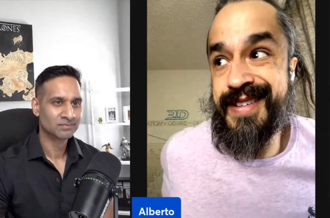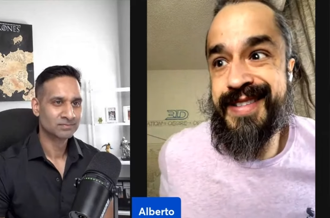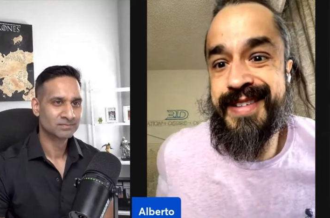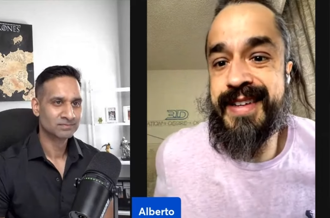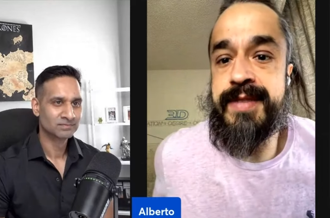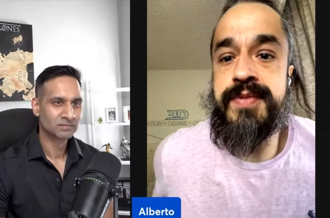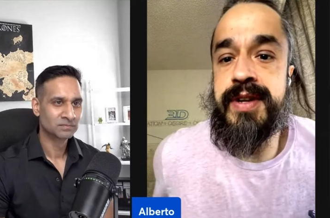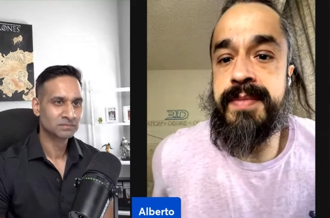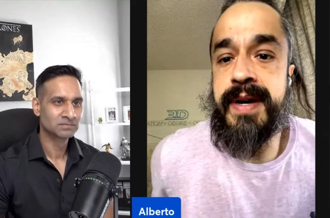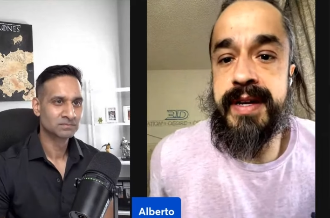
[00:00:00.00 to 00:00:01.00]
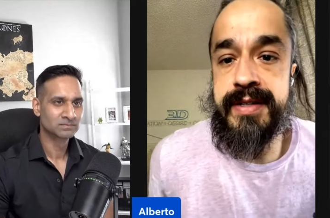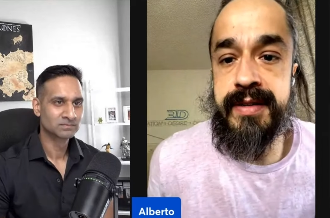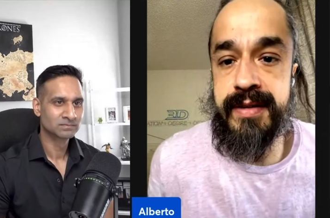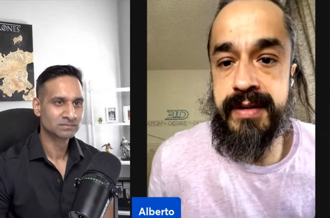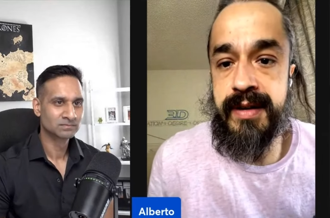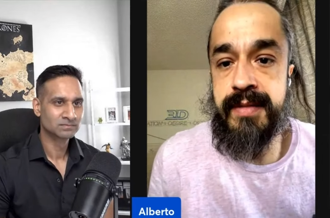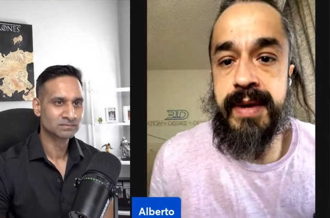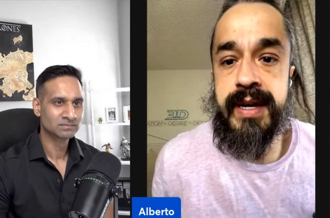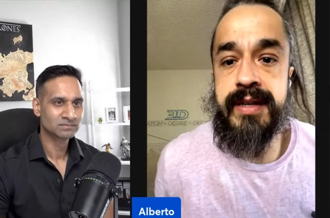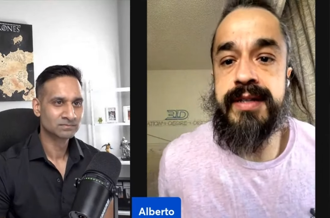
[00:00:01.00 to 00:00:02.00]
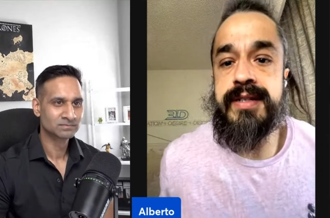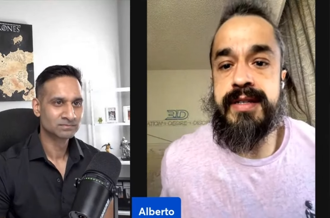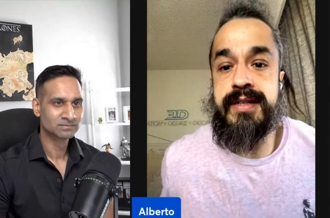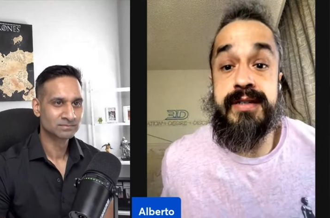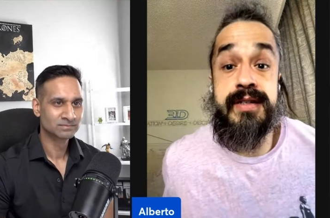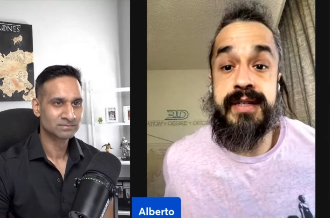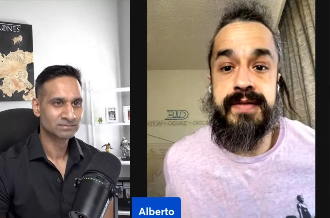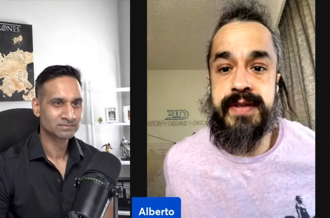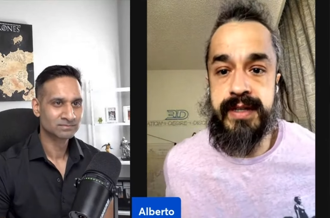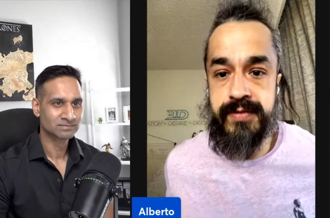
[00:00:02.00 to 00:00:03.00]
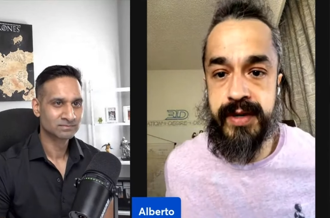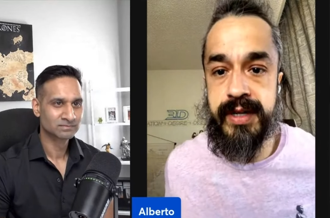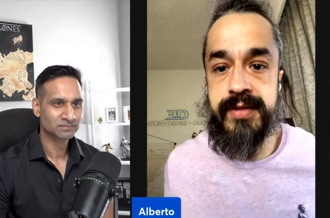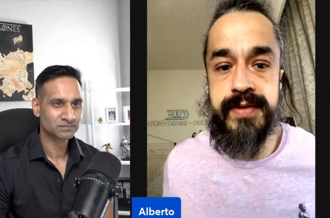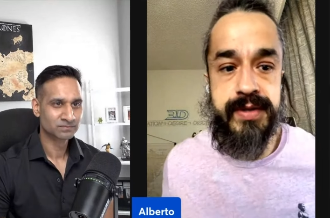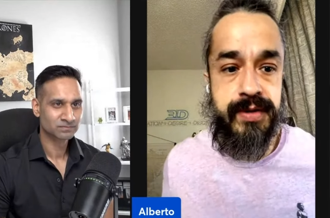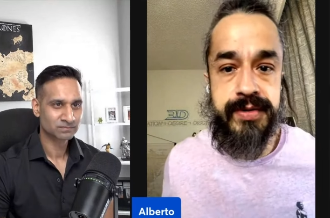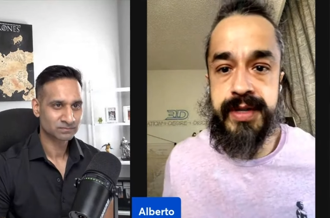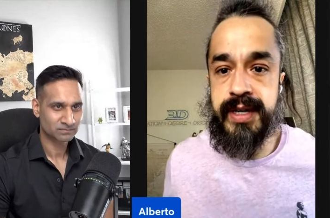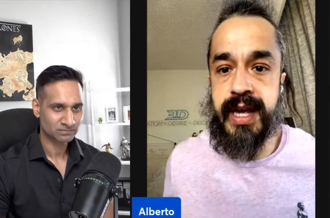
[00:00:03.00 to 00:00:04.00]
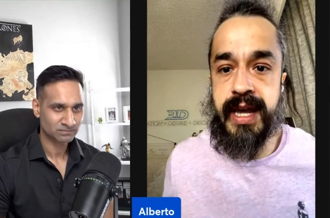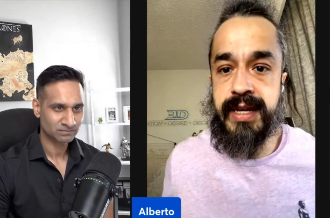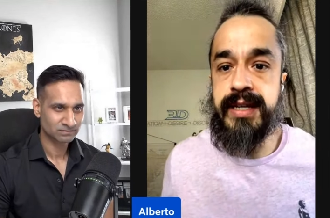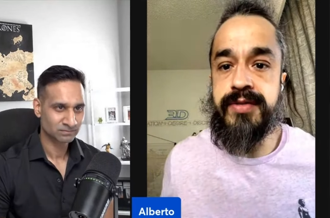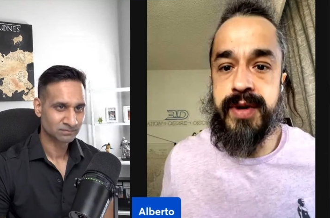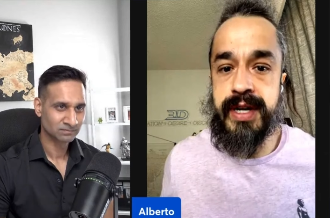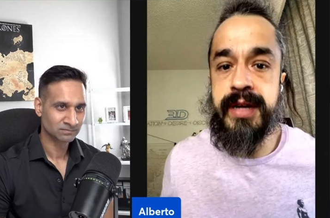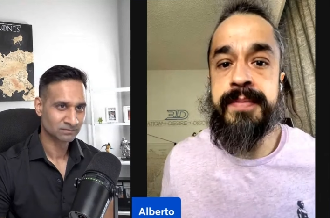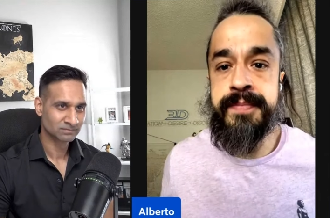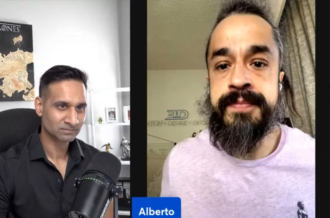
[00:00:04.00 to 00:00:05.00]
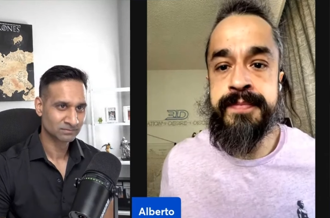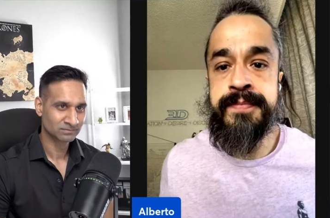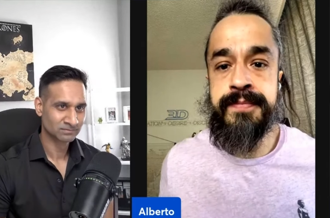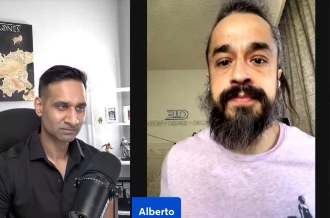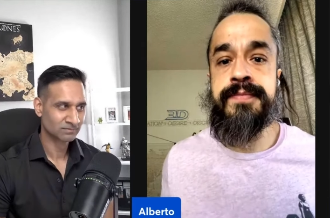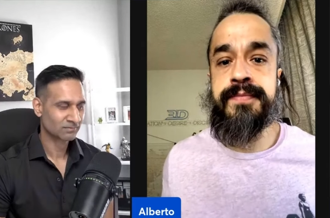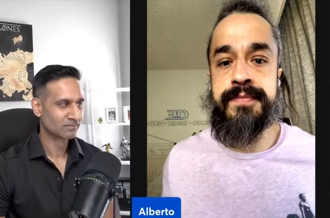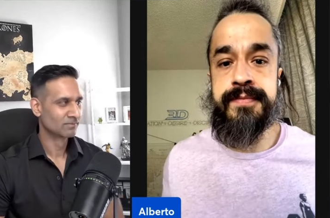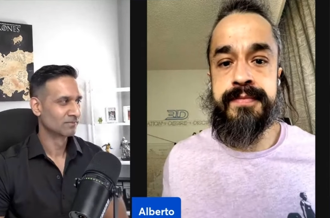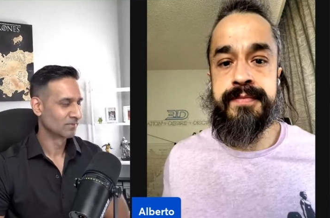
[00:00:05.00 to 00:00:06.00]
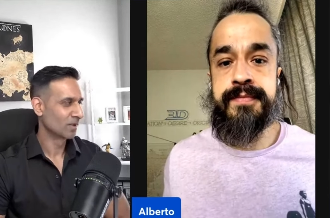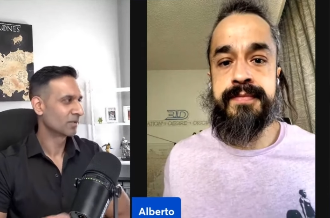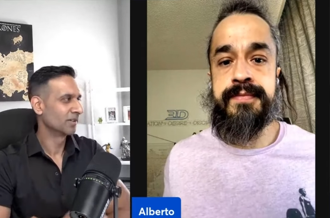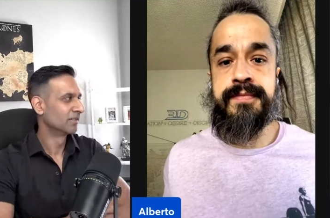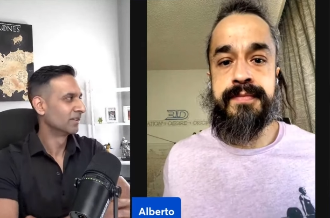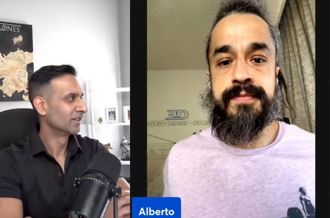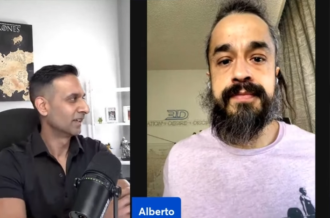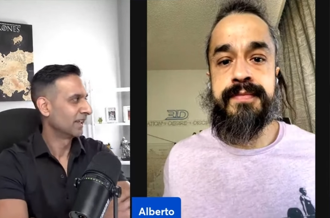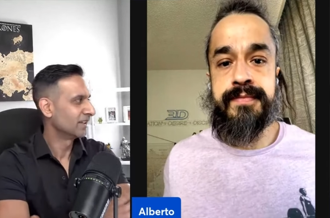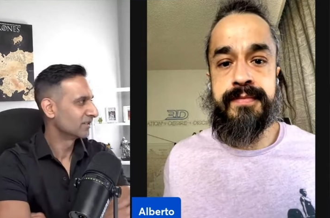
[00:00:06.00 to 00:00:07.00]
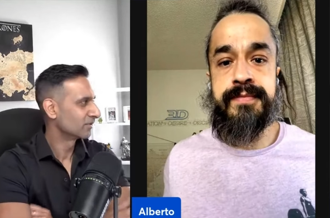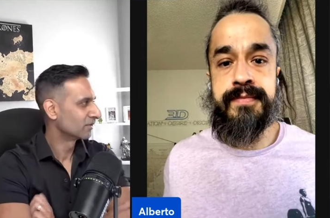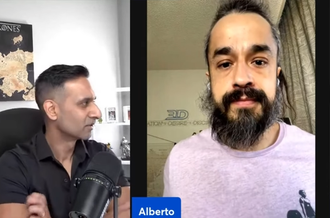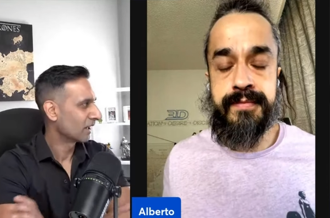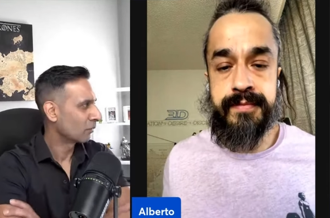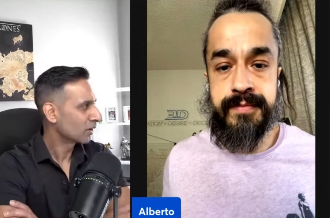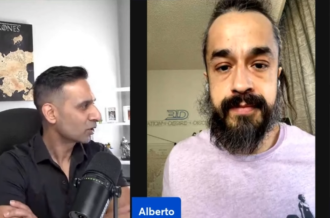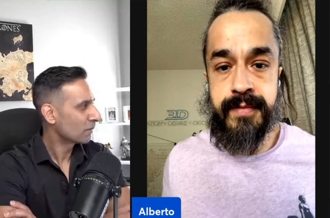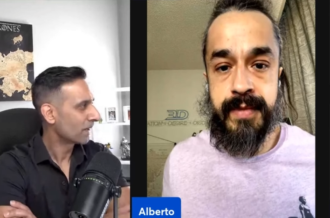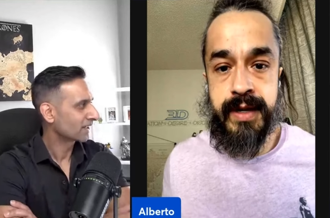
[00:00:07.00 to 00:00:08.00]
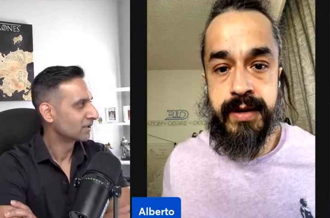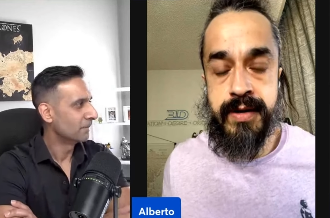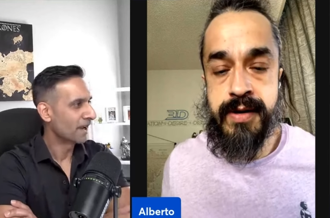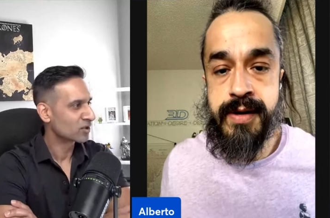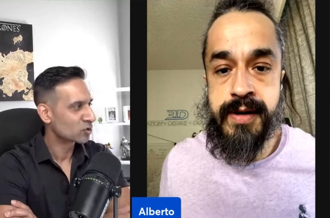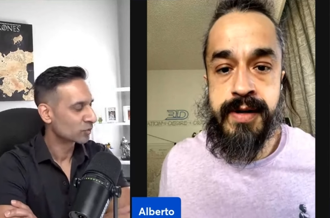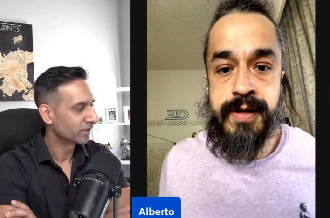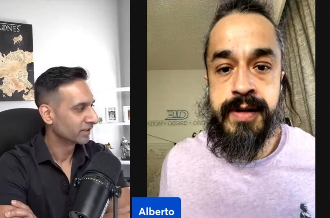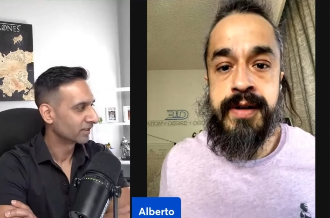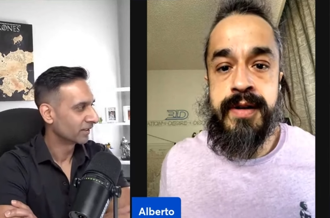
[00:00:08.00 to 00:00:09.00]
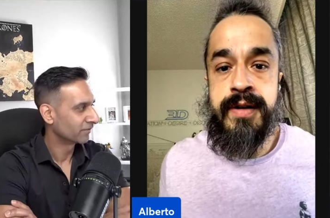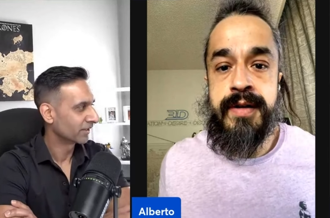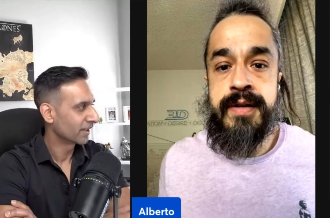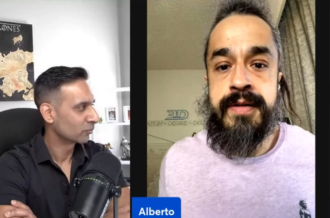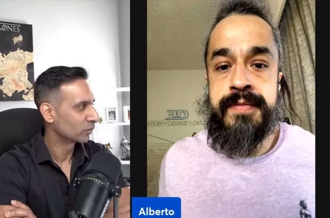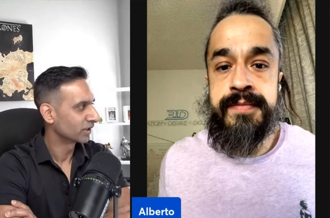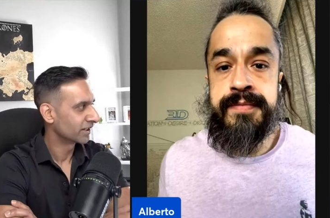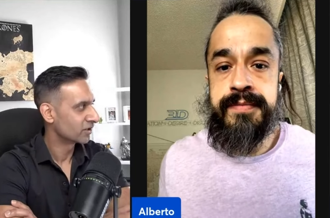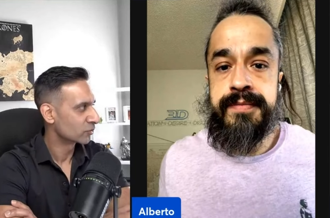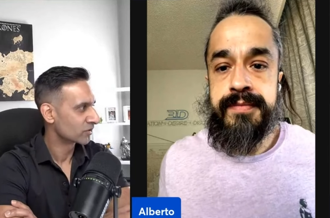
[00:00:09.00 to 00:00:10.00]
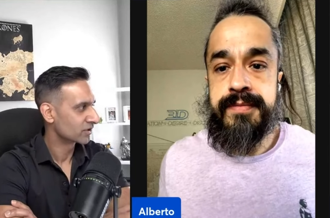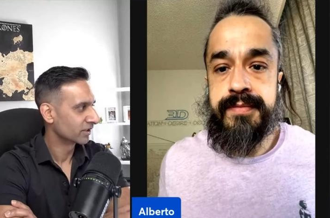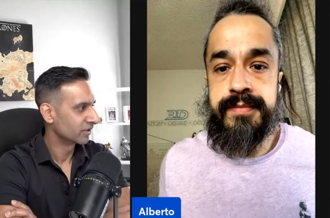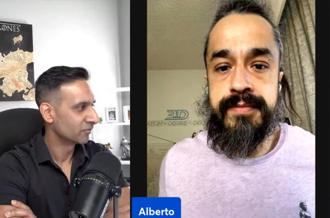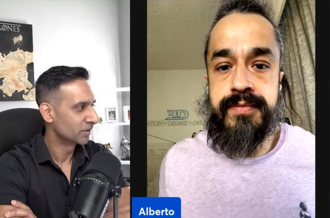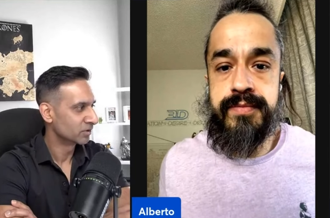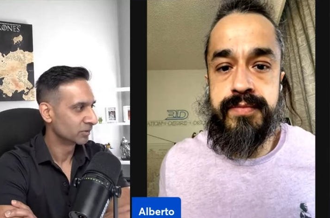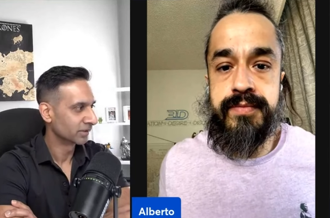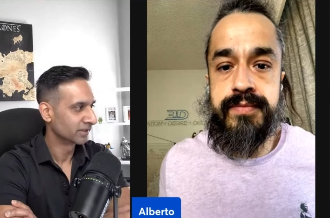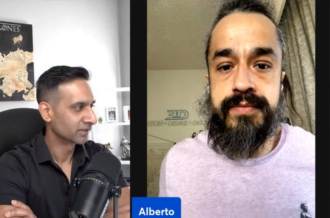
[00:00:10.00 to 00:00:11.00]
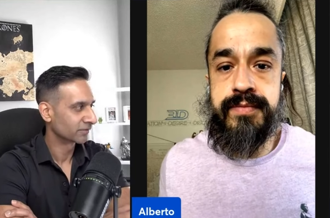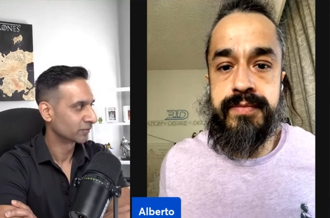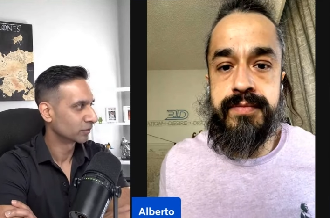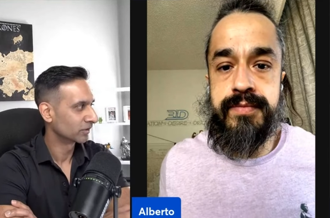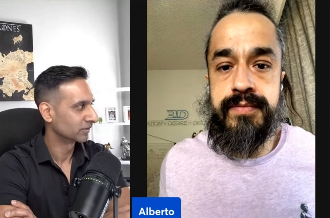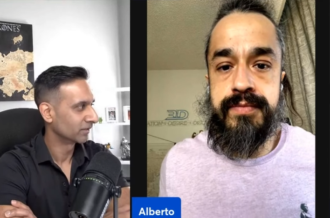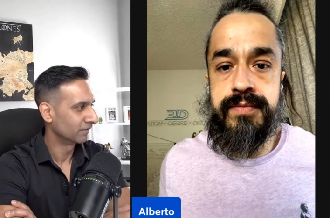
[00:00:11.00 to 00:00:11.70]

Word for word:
Speaker 1: I think it's pretty biased on, on my end, just because I've seen really good results, like 80 20.
Speaker 2: Okay. And I want to go back to mastery. I find that really interesting. You've been doing this for a